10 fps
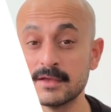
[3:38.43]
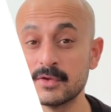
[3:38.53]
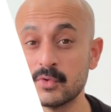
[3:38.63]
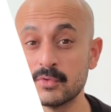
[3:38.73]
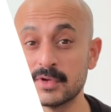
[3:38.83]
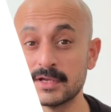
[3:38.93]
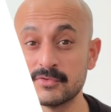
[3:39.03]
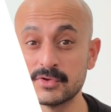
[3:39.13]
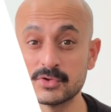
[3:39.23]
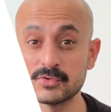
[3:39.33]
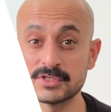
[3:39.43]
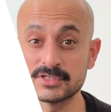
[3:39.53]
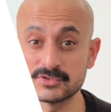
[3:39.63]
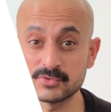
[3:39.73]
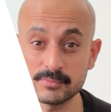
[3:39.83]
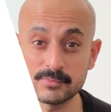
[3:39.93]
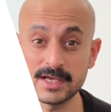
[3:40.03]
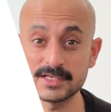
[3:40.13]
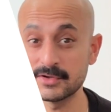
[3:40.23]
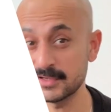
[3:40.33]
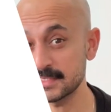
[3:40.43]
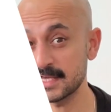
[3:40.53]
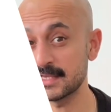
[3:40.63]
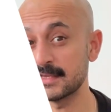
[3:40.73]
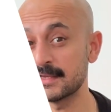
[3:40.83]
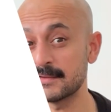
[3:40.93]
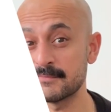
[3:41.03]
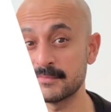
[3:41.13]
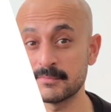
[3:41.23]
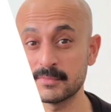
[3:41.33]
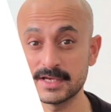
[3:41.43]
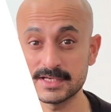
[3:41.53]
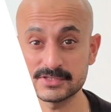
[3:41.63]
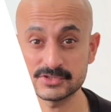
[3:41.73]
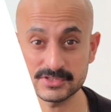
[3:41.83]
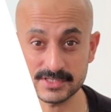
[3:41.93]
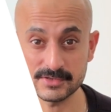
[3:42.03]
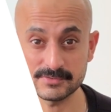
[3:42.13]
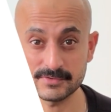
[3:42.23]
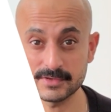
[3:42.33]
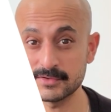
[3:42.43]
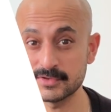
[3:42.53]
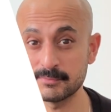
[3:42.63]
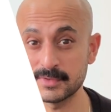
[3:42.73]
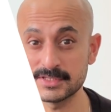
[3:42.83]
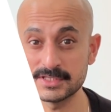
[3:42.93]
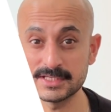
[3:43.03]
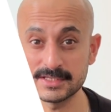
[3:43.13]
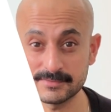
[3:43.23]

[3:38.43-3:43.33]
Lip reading: Don't wait for users to break your design. Break it yourself repeatedly.